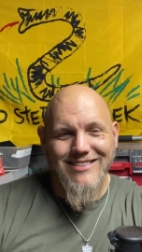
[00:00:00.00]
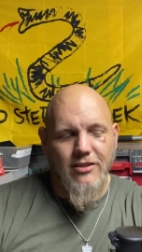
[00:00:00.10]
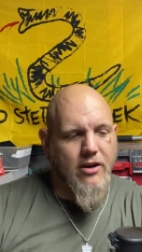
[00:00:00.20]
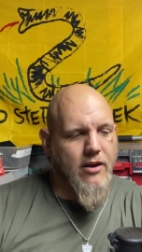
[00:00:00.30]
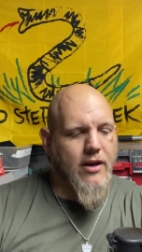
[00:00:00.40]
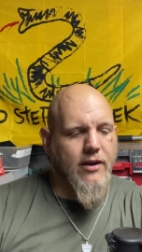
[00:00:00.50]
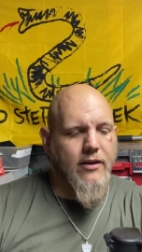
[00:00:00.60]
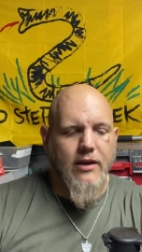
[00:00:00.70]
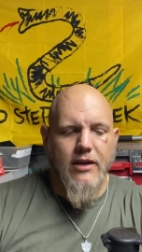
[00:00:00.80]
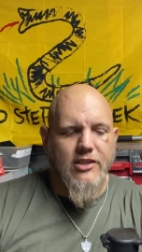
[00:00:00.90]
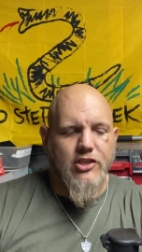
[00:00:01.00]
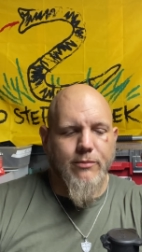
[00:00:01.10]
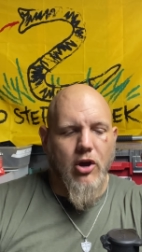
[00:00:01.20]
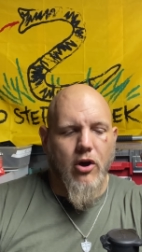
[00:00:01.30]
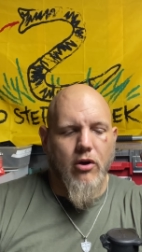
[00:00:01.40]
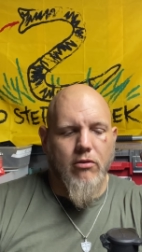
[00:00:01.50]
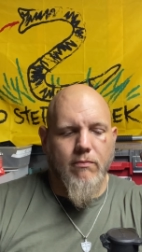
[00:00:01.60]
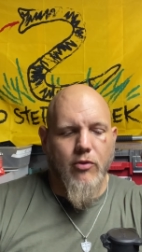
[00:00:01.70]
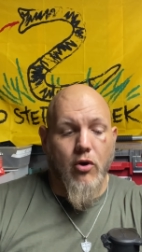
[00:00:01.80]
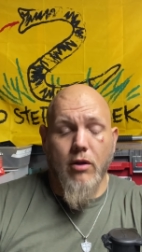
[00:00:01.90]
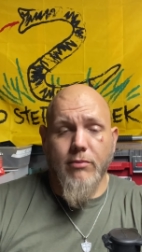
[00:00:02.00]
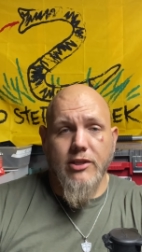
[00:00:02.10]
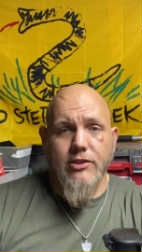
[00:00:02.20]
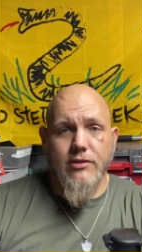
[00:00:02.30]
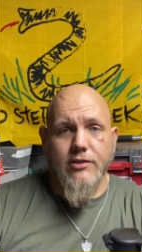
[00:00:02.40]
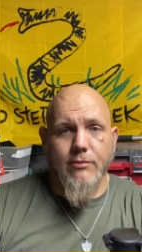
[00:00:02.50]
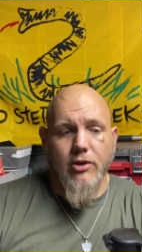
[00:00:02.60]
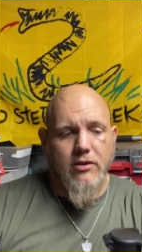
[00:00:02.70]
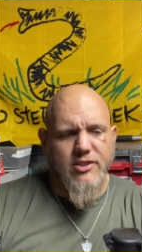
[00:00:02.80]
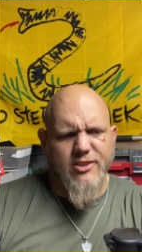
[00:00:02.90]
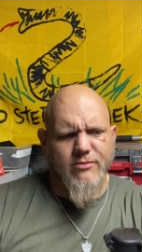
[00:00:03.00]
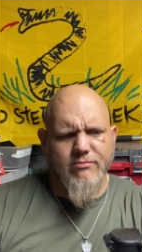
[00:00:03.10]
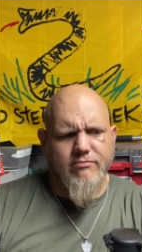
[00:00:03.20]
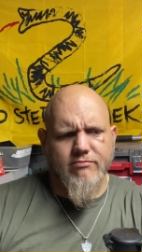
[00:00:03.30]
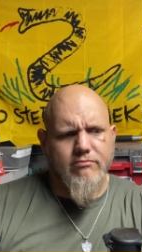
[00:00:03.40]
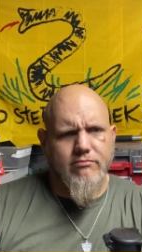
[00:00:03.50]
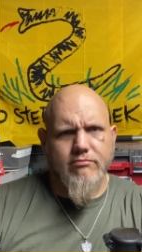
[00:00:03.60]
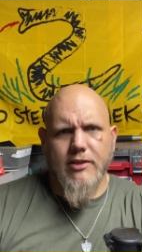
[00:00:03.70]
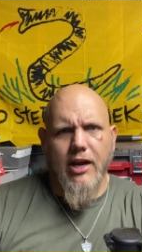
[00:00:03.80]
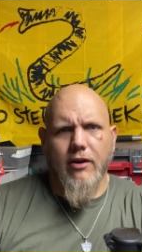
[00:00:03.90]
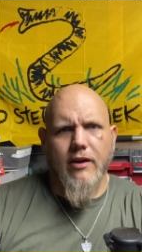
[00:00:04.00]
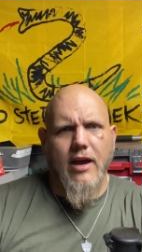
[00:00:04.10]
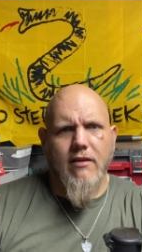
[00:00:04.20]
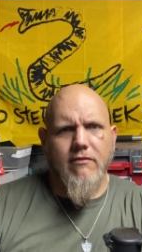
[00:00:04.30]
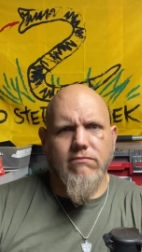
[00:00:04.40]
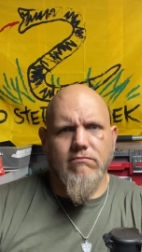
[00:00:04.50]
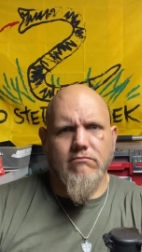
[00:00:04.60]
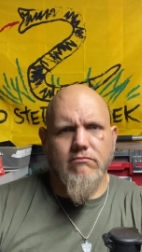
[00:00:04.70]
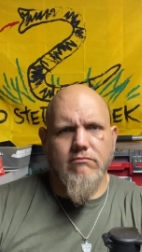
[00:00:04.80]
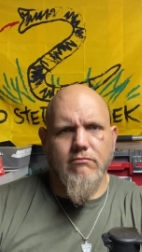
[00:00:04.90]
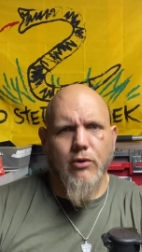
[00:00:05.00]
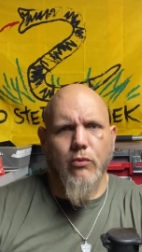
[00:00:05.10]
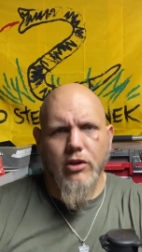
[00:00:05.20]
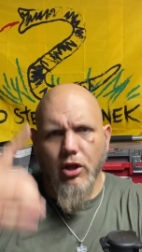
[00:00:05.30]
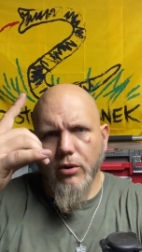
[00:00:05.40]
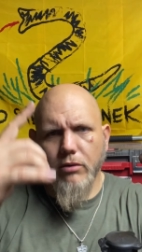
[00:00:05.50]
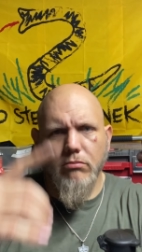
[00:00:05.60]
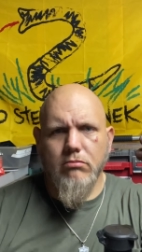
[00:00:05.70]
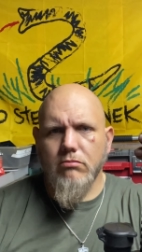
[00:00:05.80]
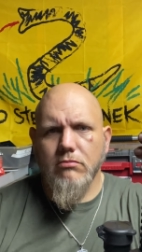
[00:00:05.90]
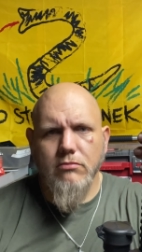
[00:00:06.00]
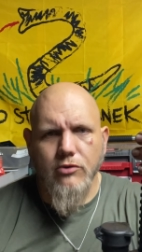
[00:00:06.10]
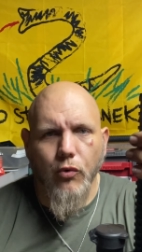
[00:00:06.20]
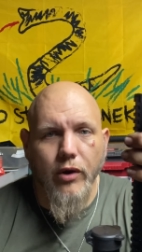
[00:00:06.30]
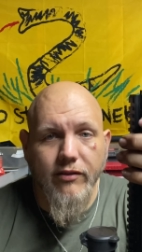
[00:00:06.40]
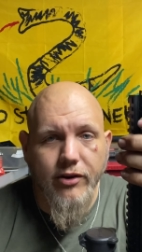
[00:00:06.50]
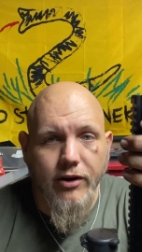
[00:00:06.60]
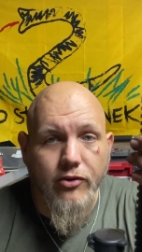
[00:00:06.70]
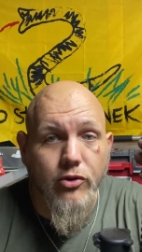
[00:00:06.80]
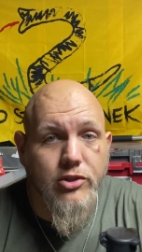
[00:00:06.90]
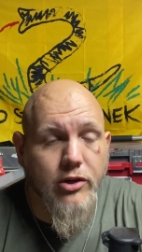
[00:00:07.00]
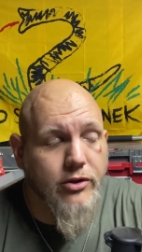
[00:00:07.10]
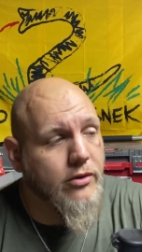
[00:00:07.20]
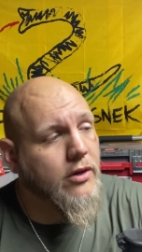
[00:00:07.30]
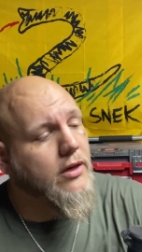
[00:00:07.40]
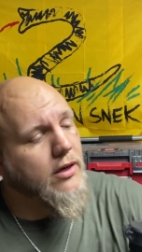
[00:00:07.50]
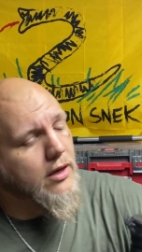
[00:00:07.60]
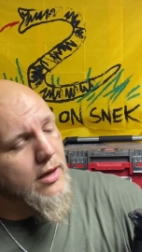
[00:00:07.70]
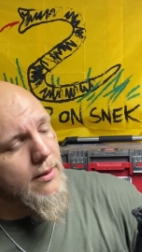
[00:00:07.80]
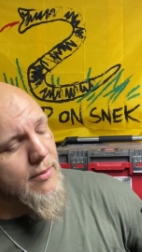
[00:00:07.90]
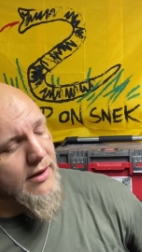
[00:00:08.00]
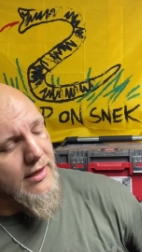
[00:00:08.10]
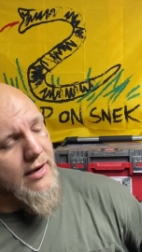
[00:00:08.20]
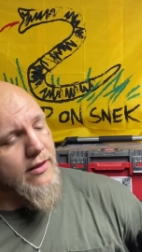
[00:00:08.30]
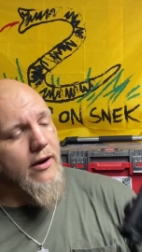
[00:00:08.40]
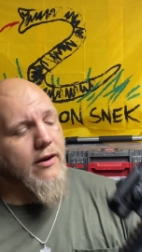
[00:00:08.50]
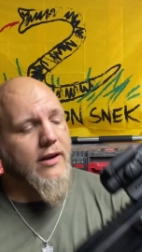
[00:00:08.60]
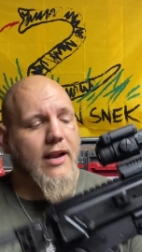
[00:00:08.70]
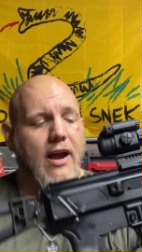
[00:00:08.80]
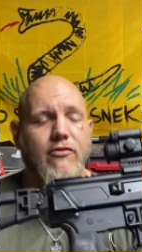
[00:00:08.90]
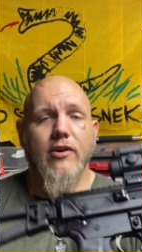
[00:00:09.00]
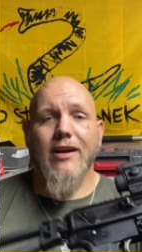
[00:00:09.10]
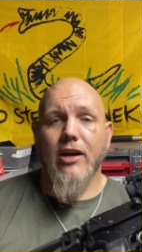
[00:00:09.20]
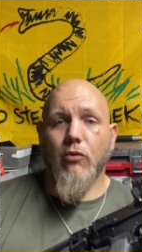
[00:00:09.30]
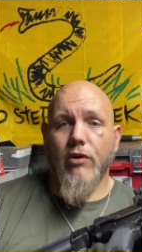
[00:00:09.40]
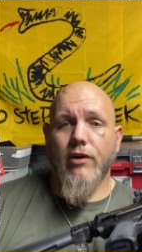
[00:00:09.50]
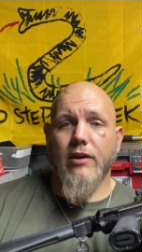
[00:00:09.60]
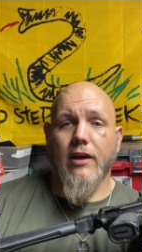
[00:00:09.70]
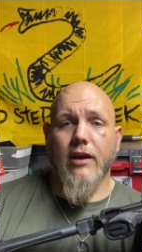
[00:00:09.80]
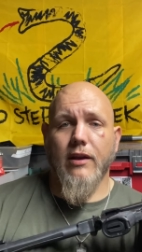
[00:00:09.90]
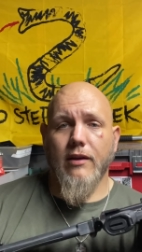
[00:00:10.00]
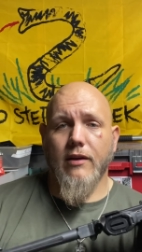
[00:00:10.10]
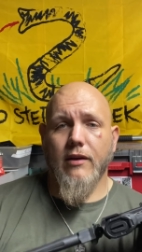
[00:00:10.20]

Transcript: Now, uh, some y'all are on a budget. Some of y'all just don't care to have but one lower or whatever, you know, do what y'all do. But get in there, get after it, get one, and